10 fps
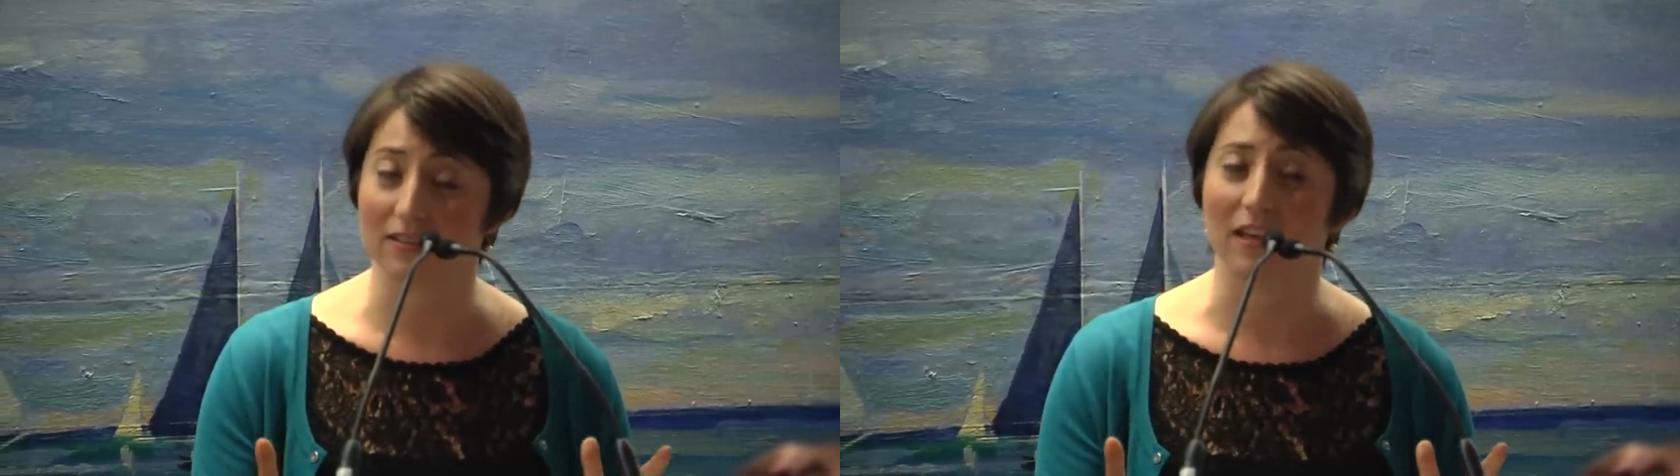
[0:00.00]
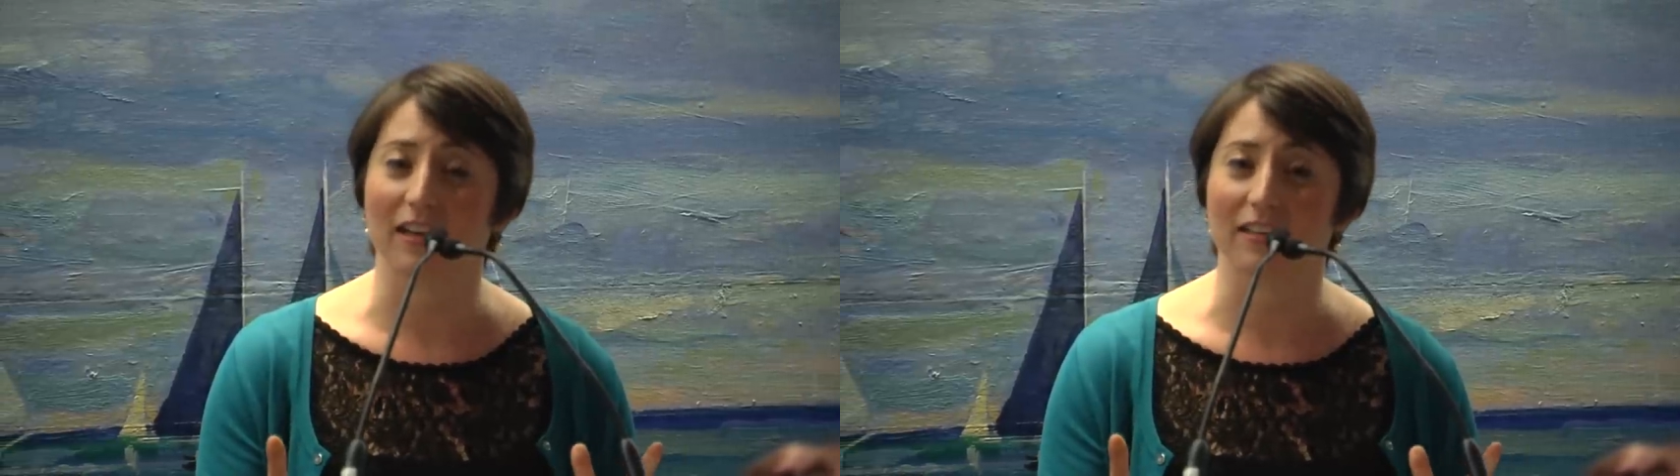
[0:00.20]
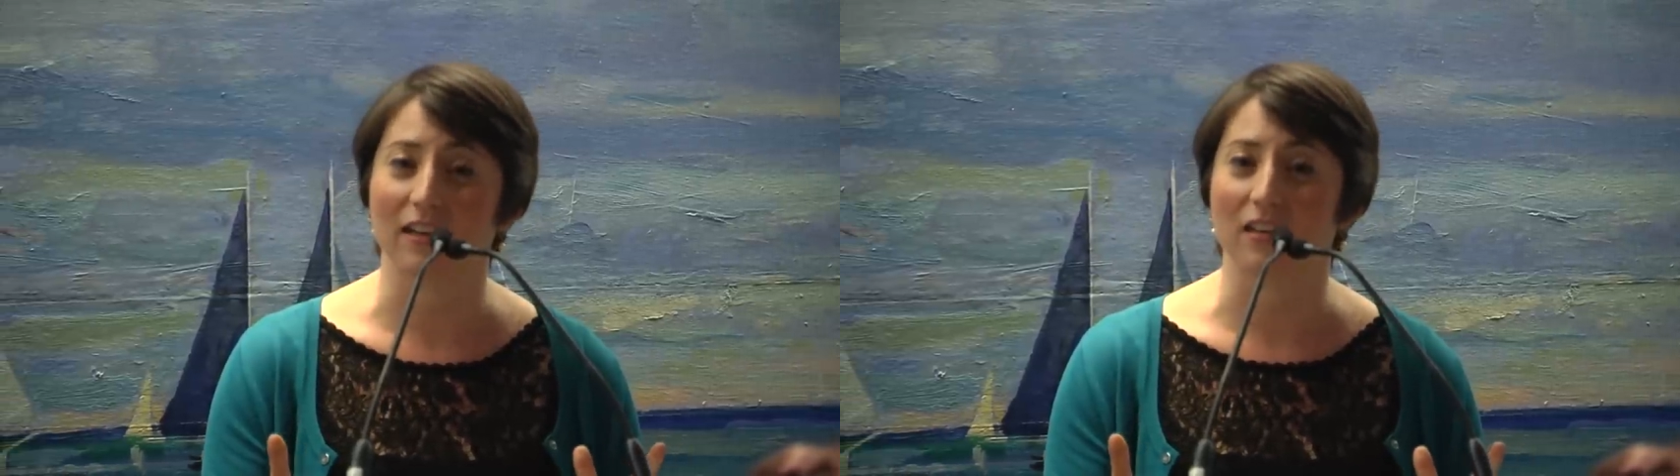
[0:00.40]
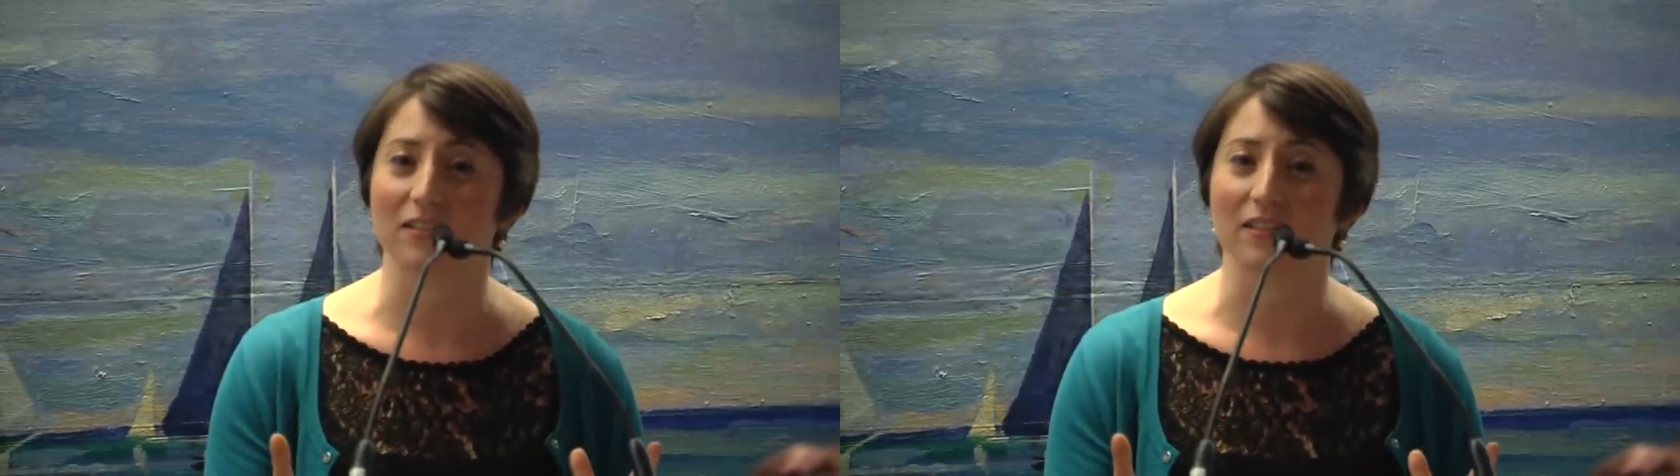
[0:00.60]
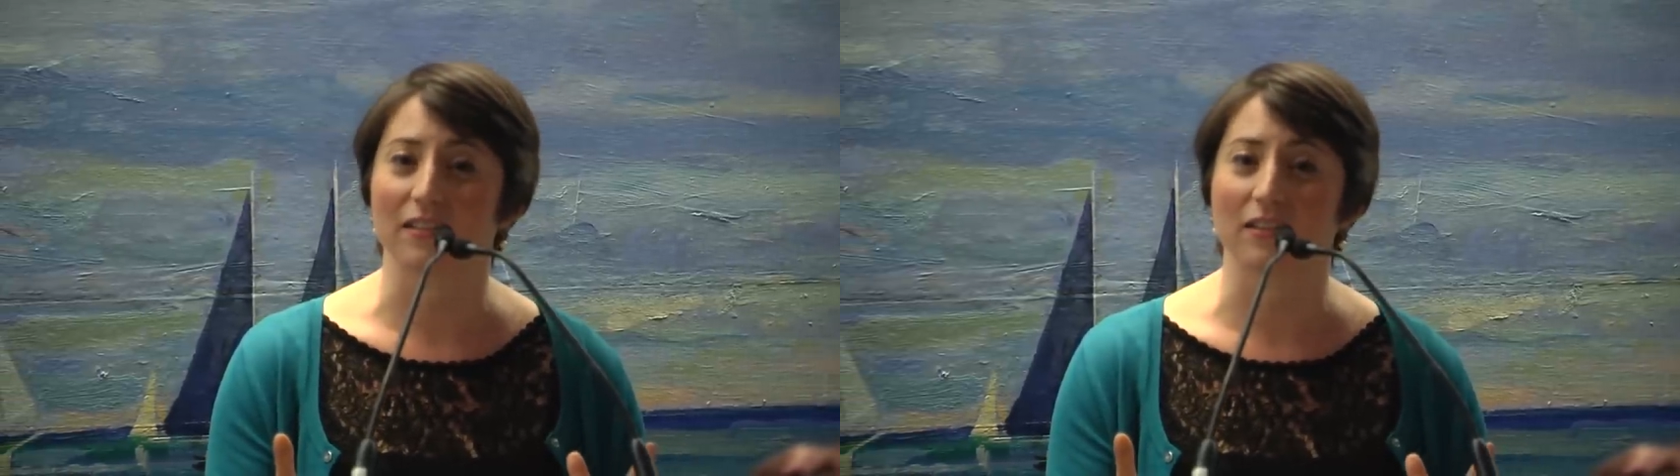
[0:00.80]

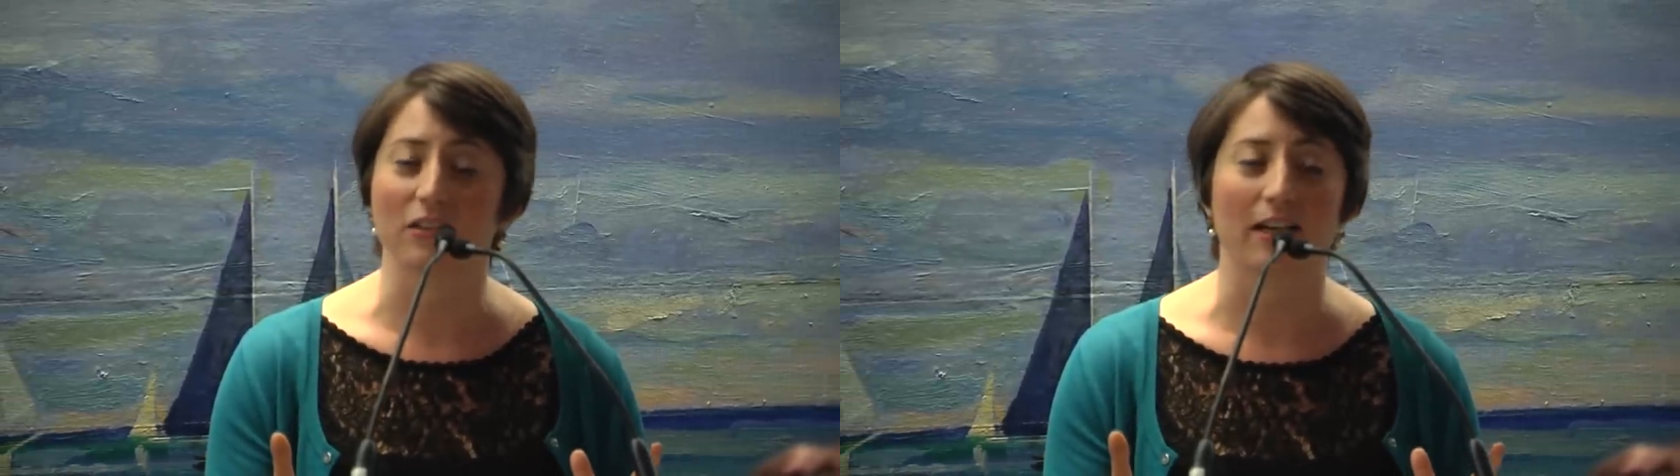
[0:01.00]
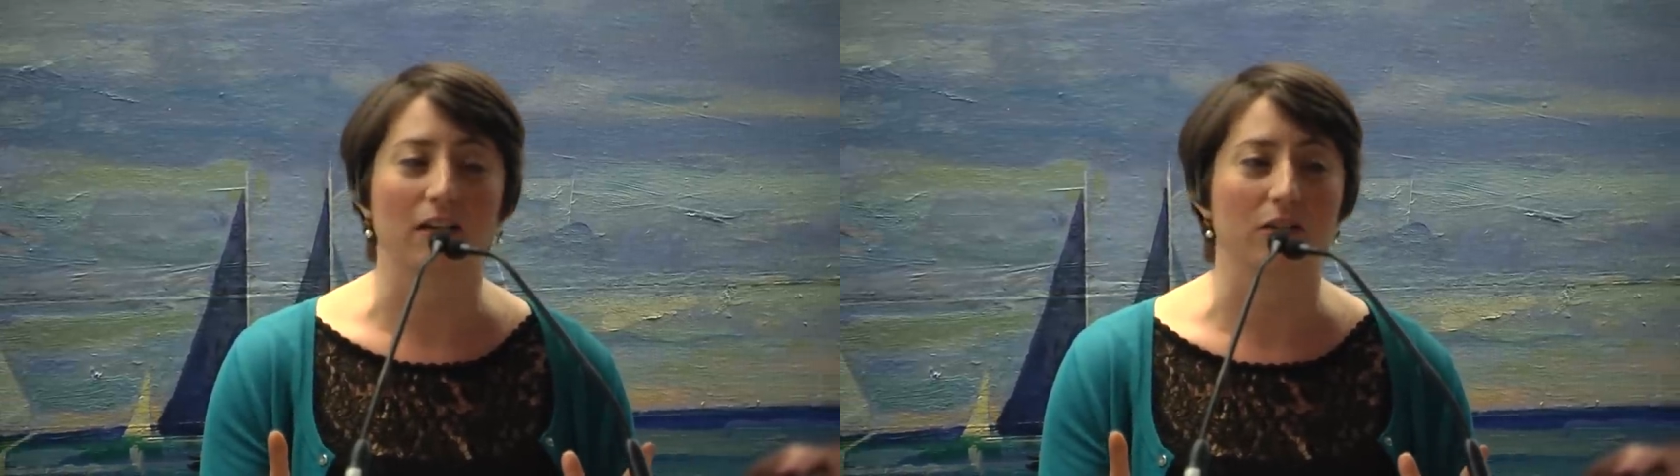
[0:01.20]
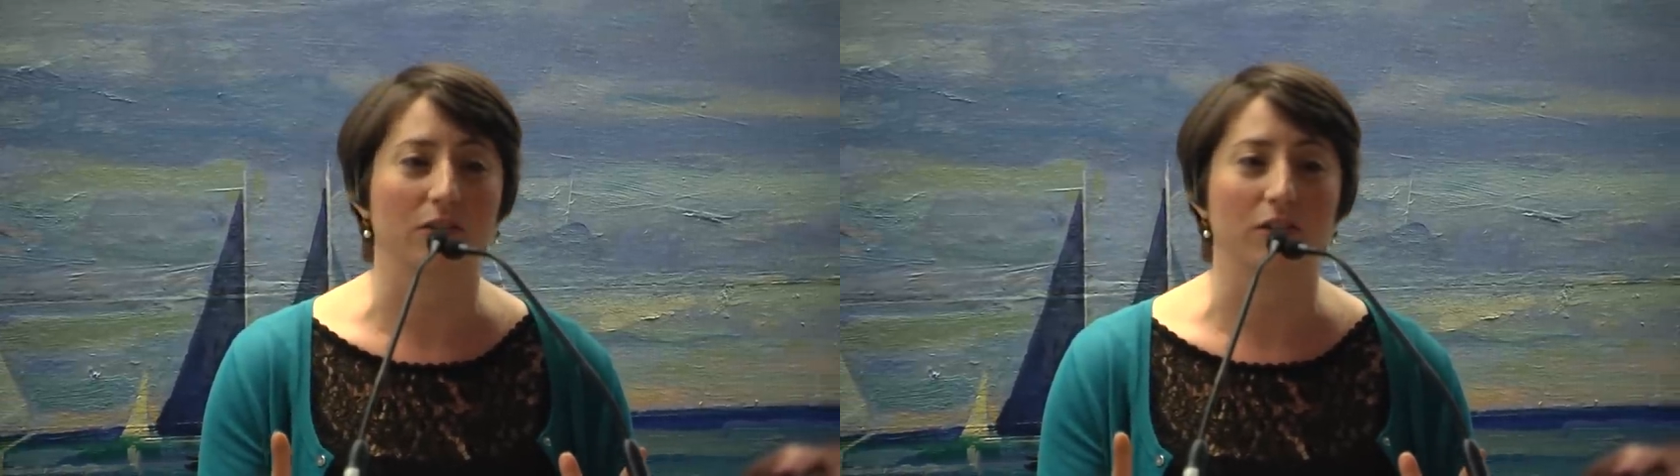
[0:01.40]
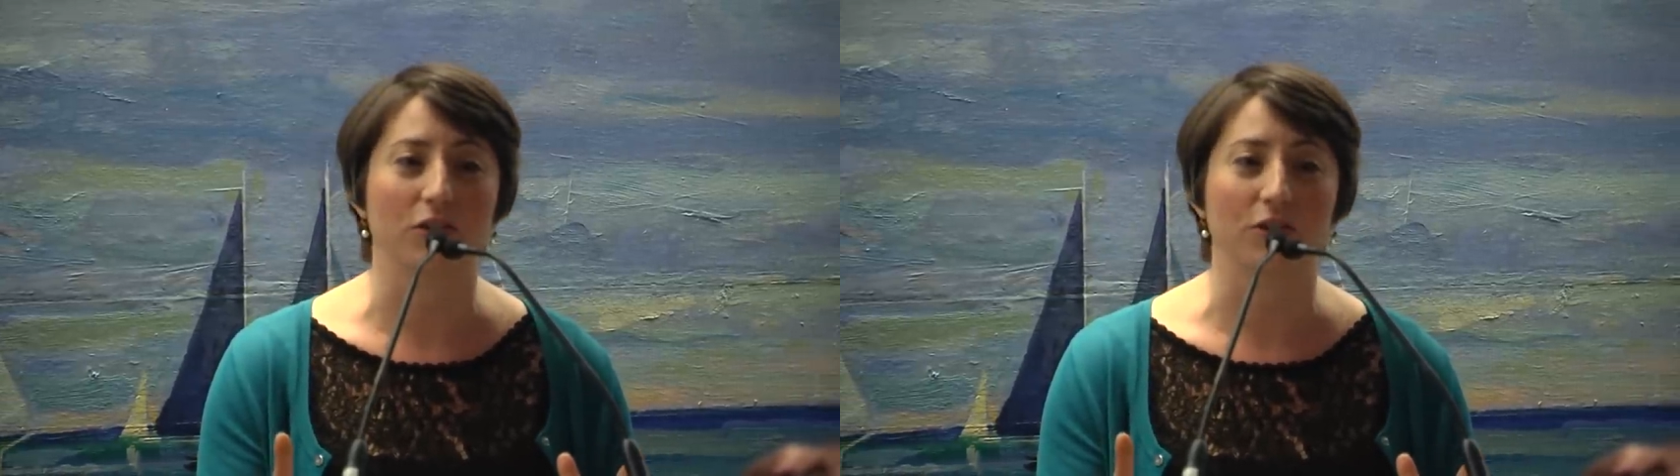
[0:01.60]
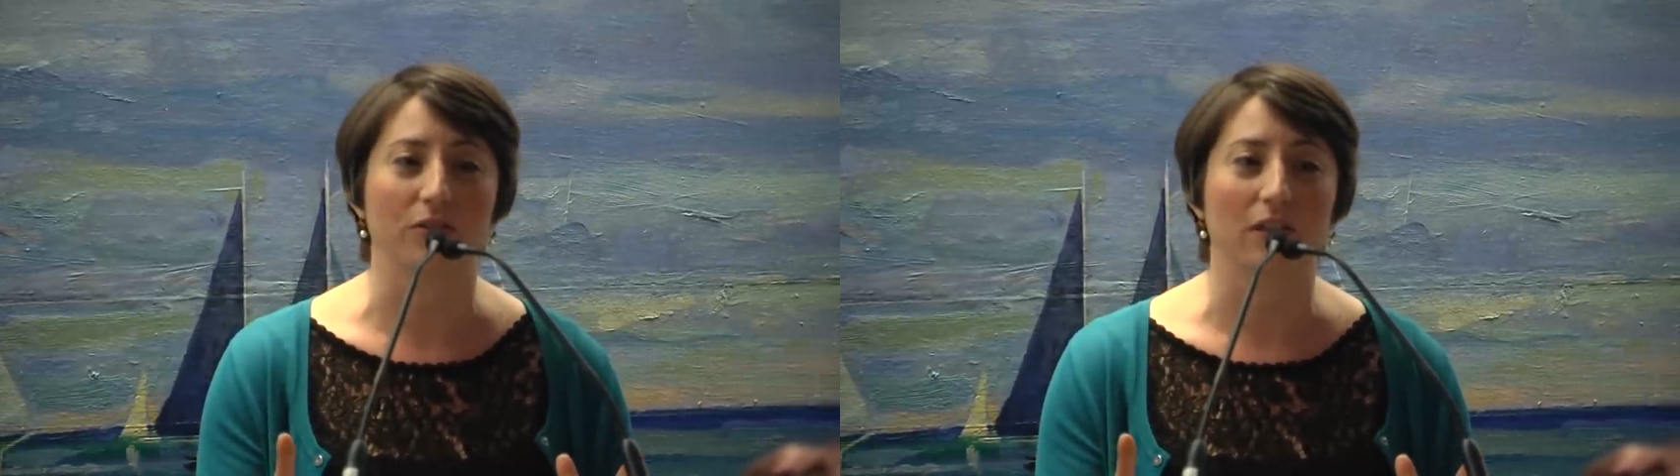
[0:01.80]
diagnostic that Jack alluded
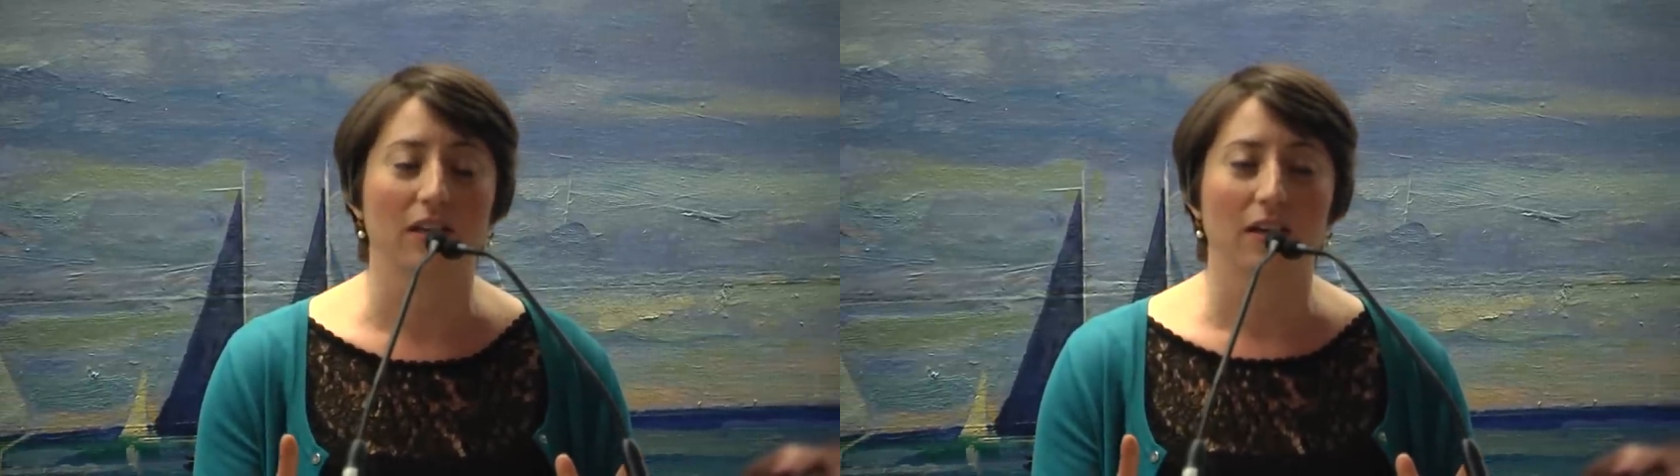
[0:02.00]
to